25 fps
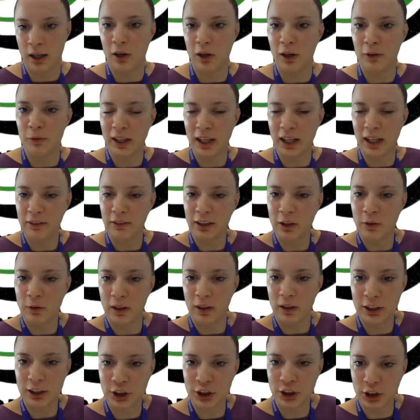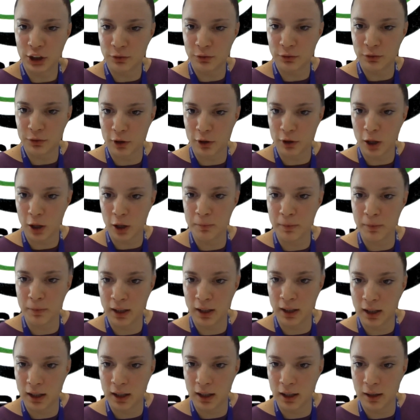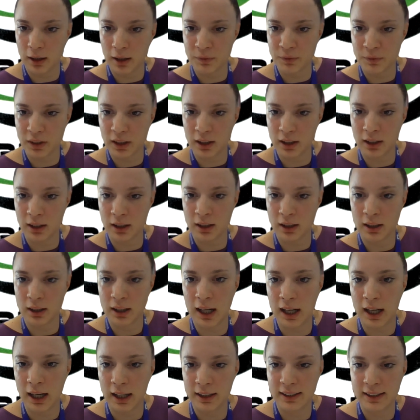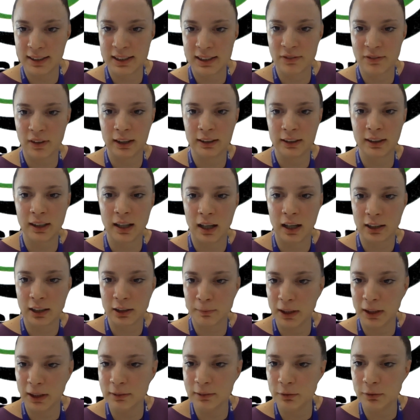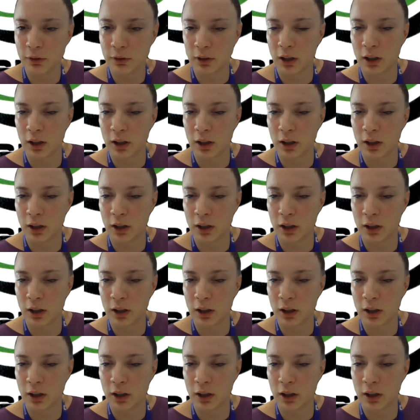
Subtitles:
We have a question from Hannes Weingartman.